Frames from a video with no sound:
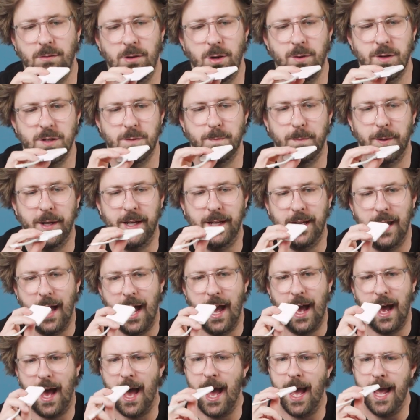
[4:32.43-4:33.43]

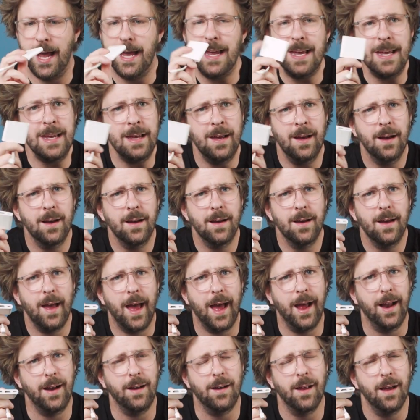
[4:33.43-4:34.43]
USB-A
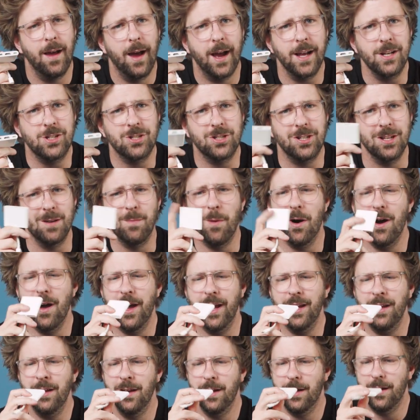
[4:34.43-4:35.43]
and
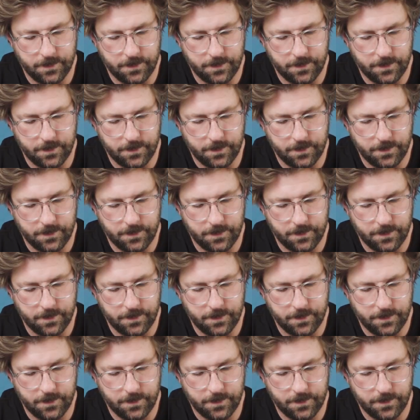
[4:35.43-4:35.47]
HDMI.